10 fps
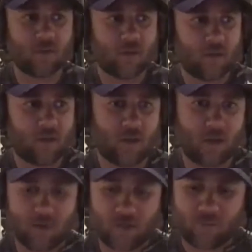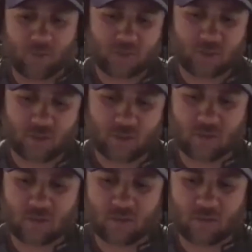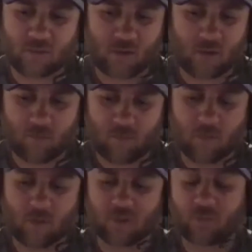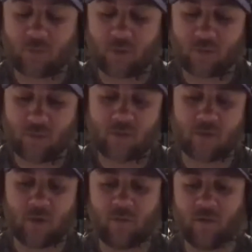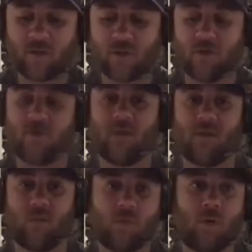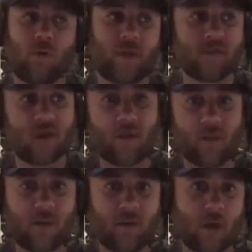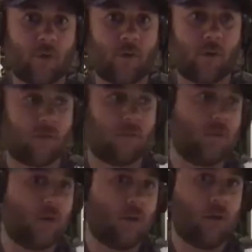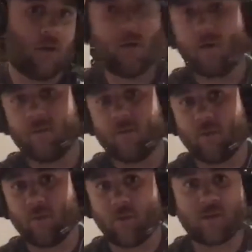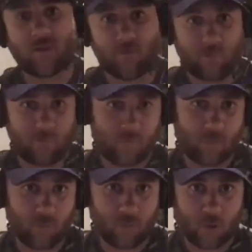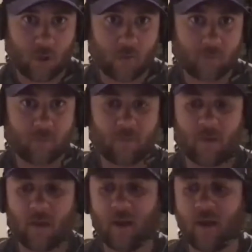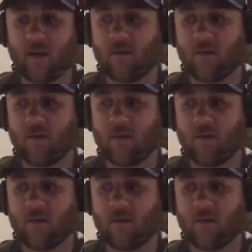Depression is not just depression, mental health issues is a war that's going to be going on for the rest of human life. And